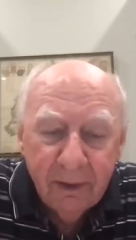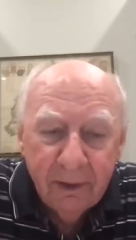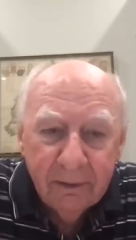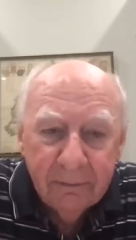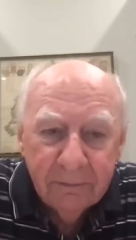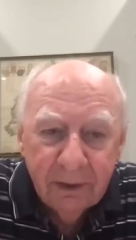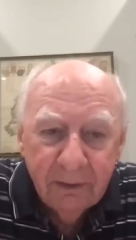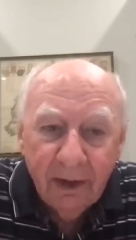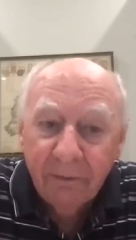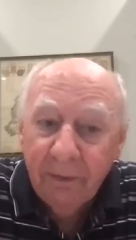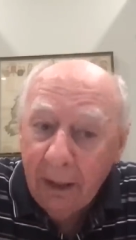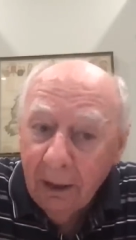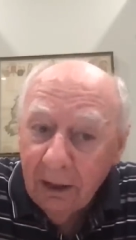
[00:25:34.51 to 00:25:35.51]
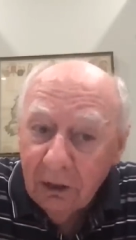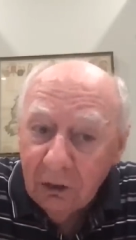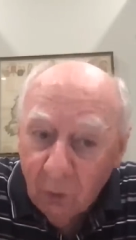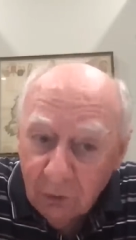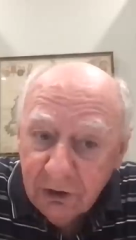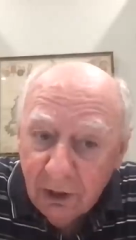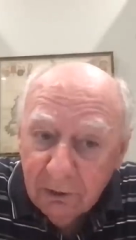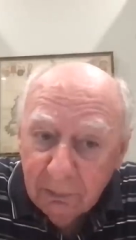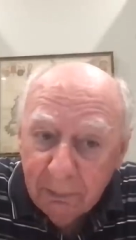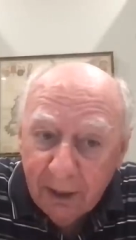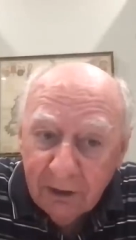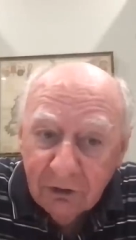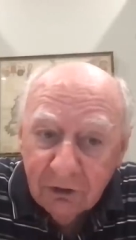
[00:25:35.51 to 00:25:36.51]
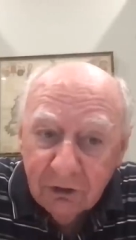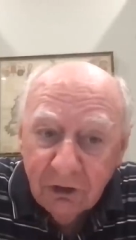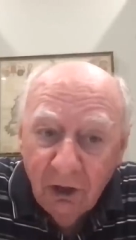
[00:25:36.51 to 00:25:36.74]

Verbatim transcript: So it's now human that is IgG. also the basis